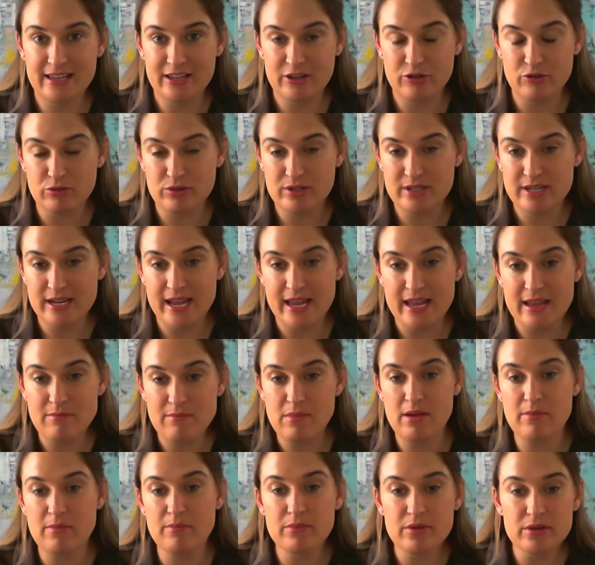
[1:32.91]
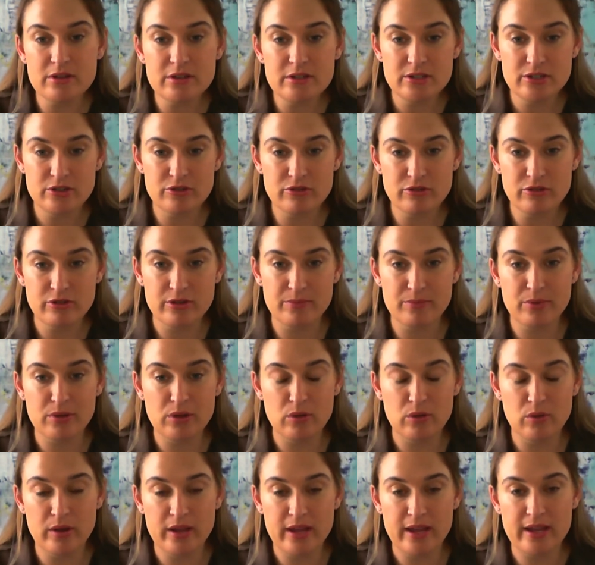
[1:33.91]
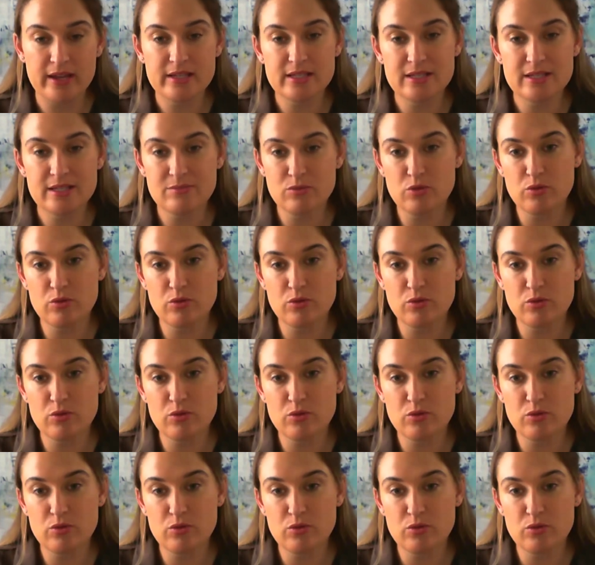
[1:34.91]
your team members, your employees,